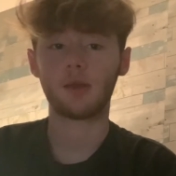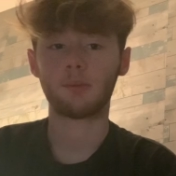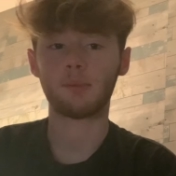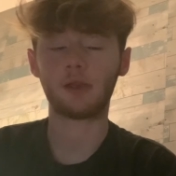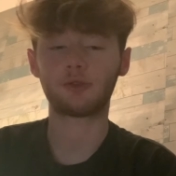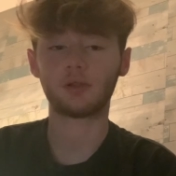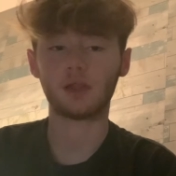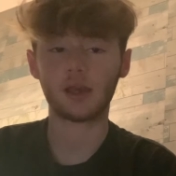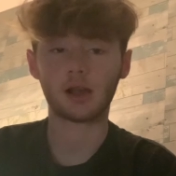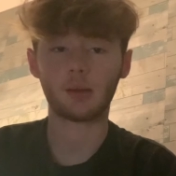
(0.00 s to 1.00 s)
Make sure to
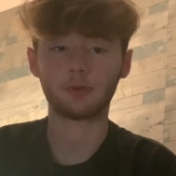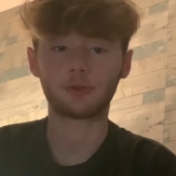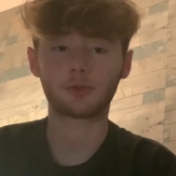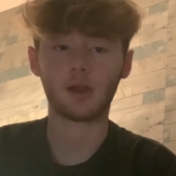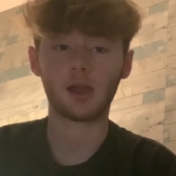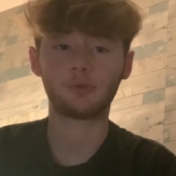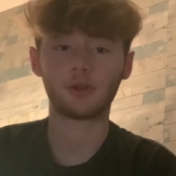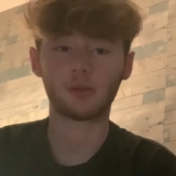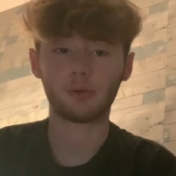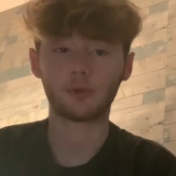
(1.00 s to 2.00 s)
like, comment, subscribe,
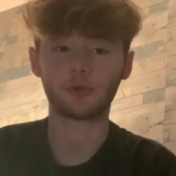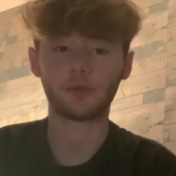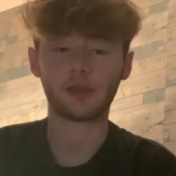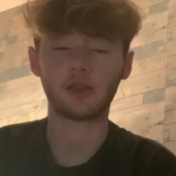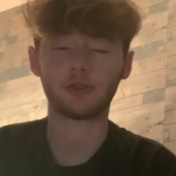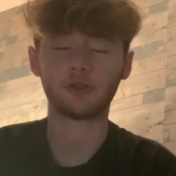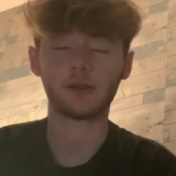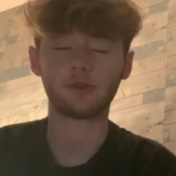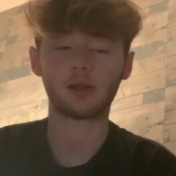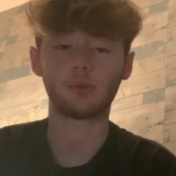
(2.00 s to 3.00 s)
turn on post notifications
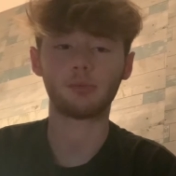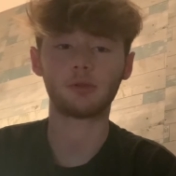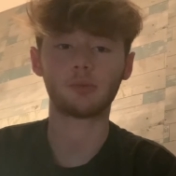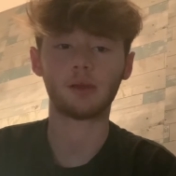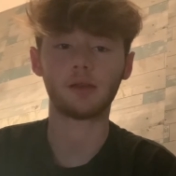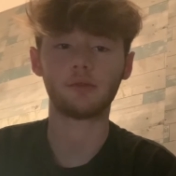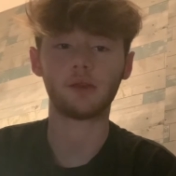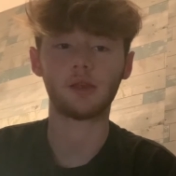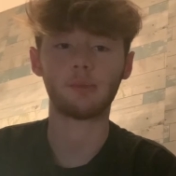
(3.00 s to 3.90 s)
every time I upload a brand new video.